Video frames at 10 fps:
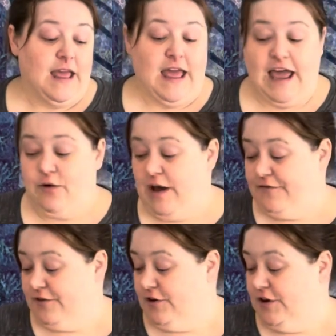
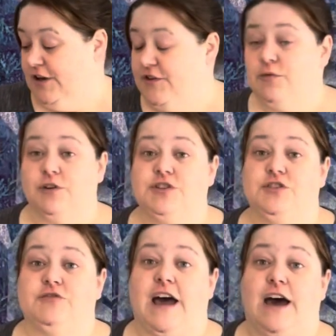However, if you were to
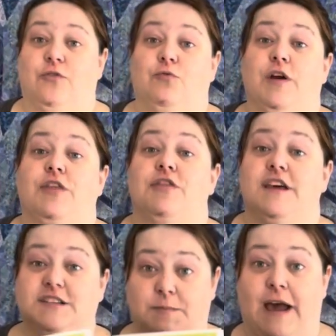do that with
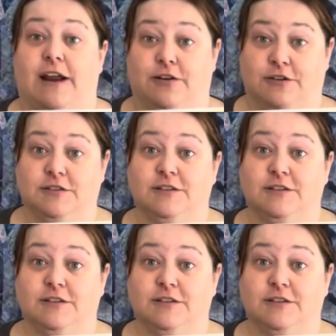this pattern,